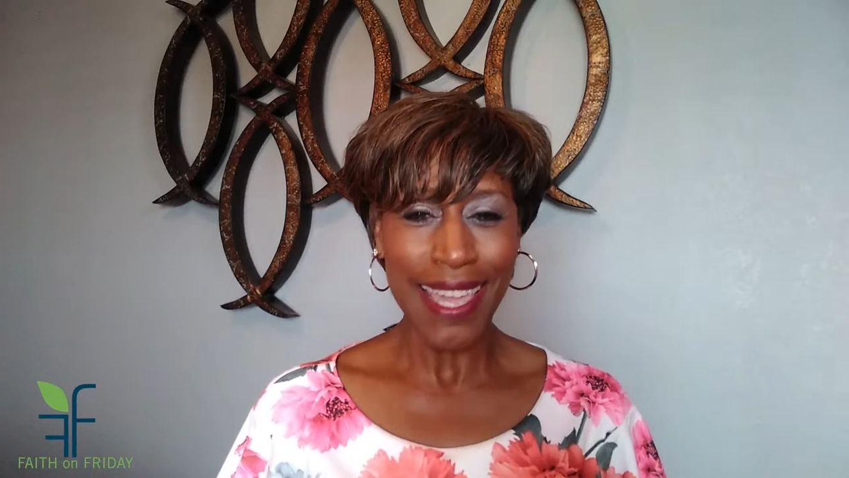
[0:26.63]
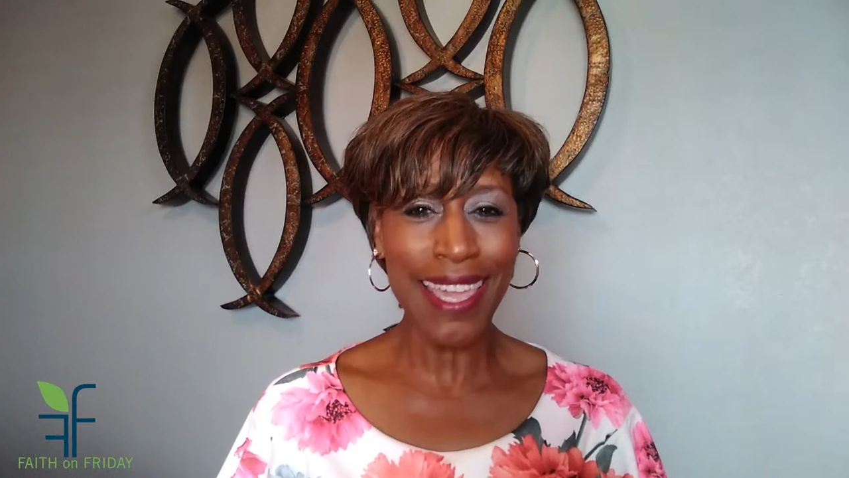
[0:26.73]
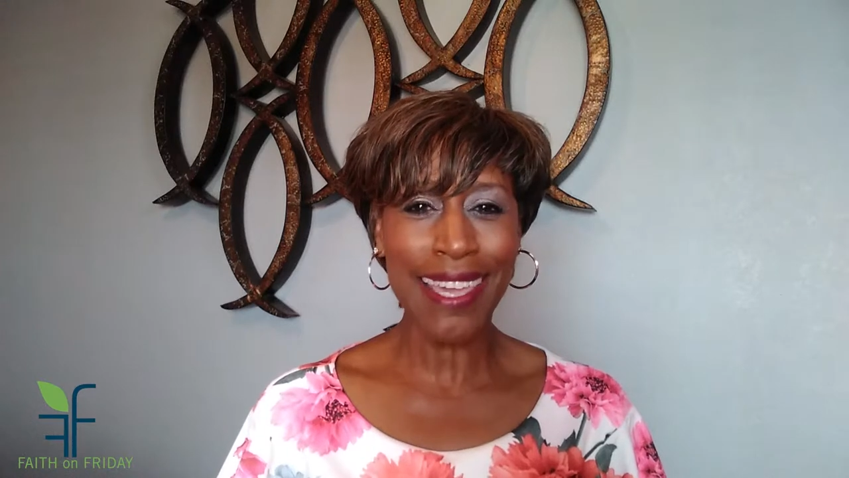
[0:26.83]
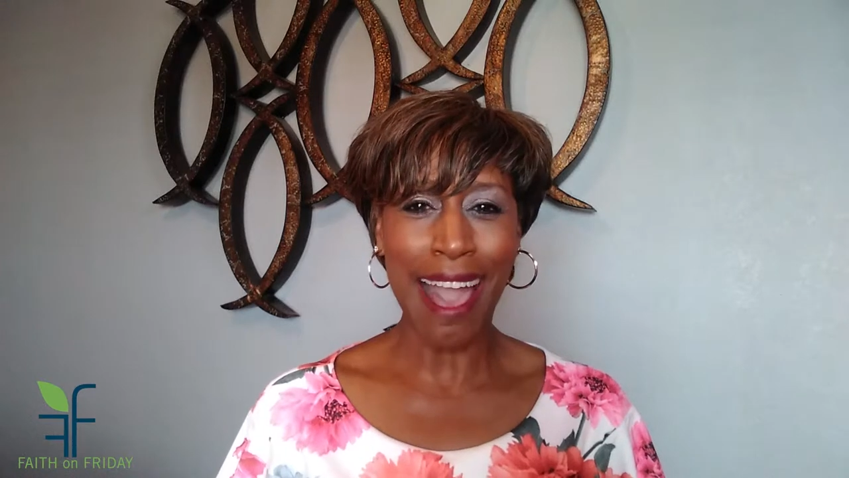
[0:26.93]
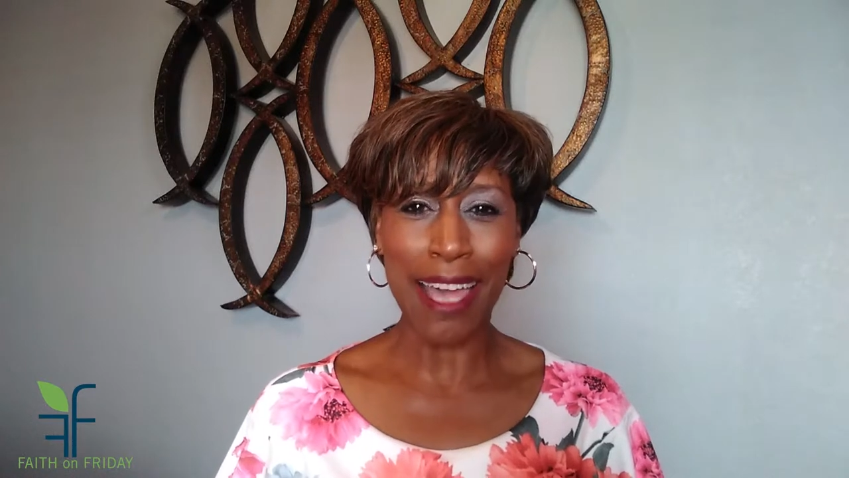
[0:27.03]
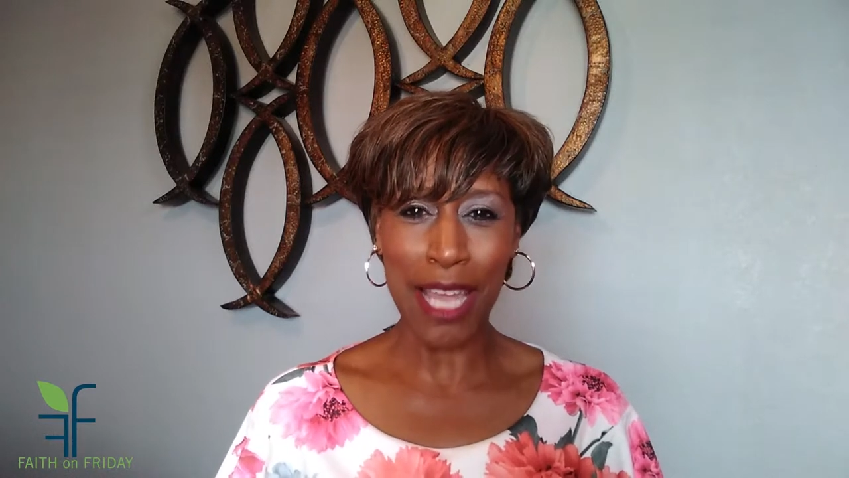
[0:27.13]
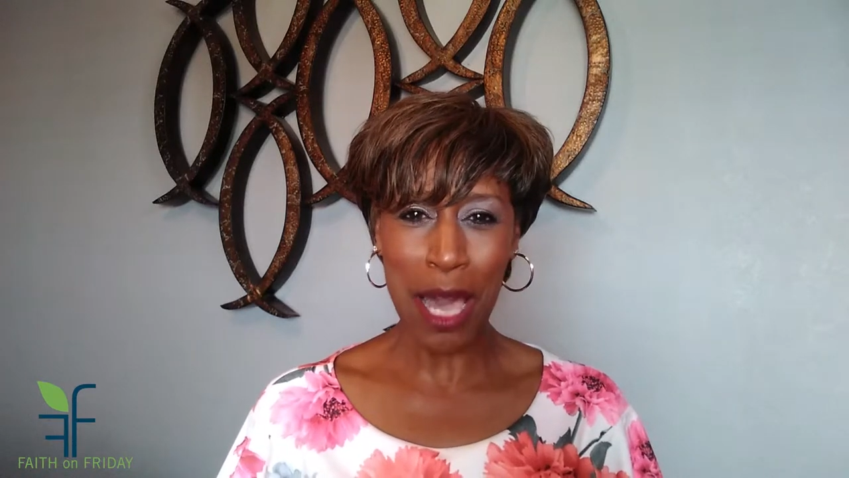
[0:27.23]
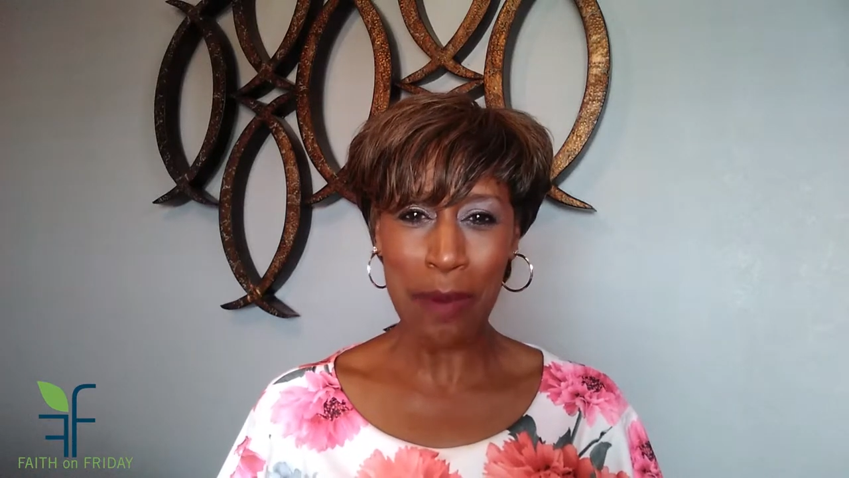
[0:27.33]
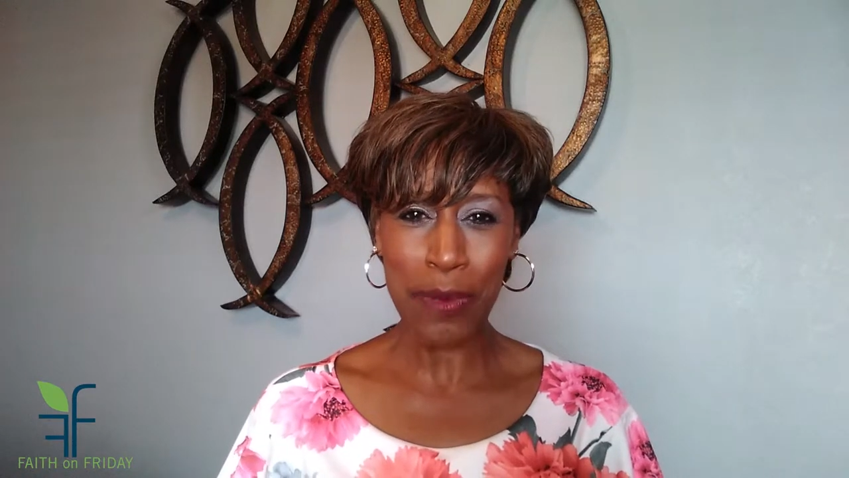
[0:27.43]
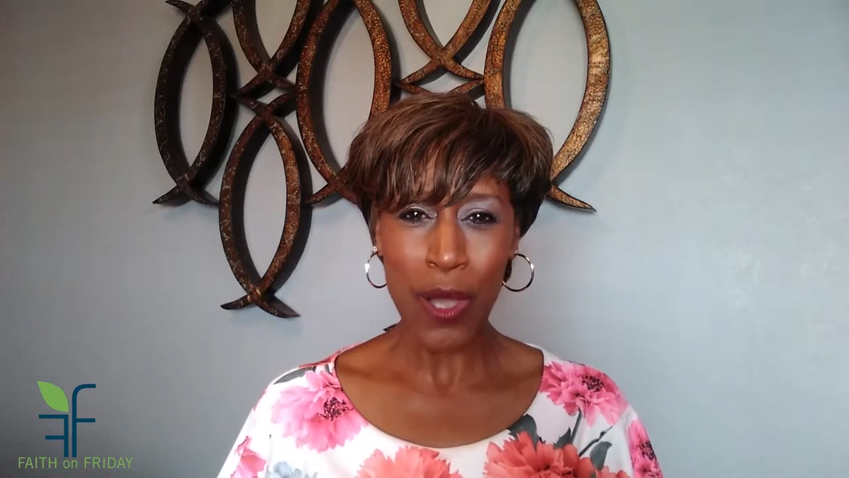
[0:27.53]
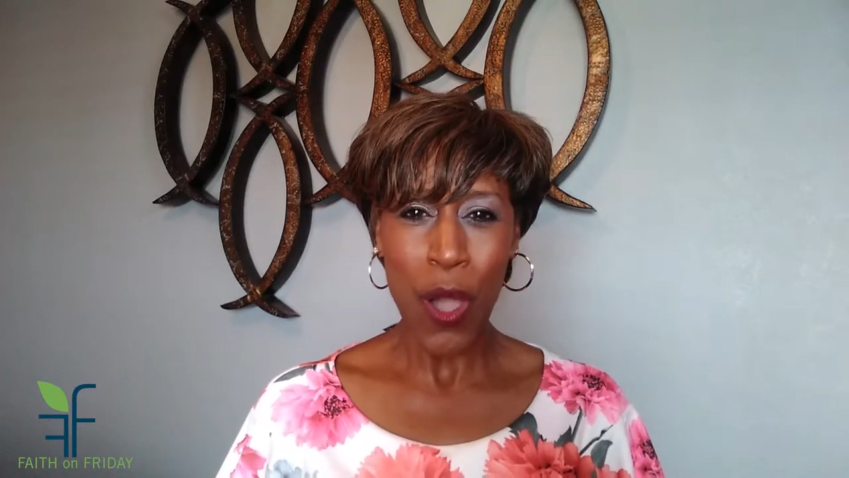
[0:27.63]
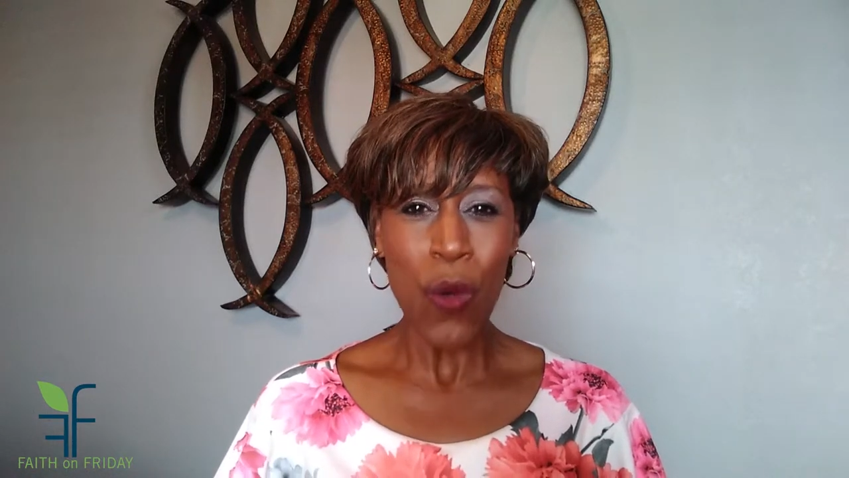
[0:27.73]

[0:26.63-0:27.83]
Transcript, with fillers: he got up,